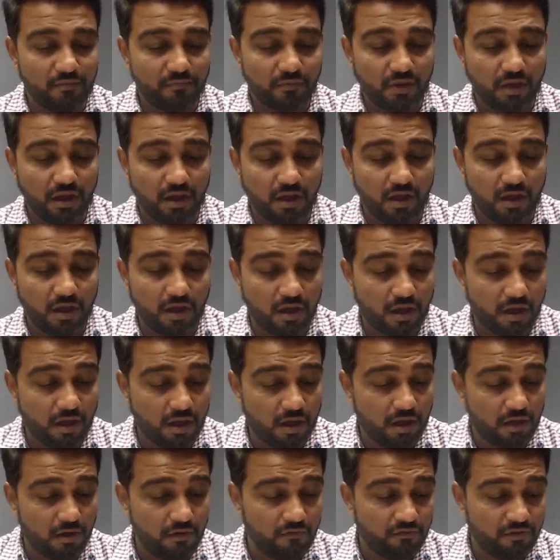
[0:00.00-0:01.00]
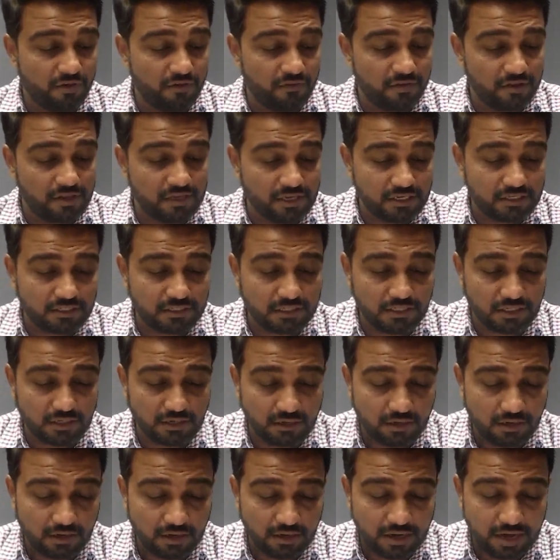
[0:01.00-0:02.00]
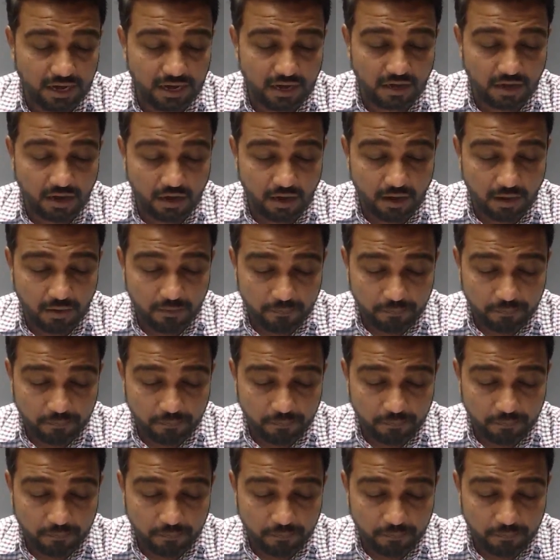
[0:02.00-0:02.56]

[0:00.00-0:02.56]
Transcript: uh, we will just uh, get it done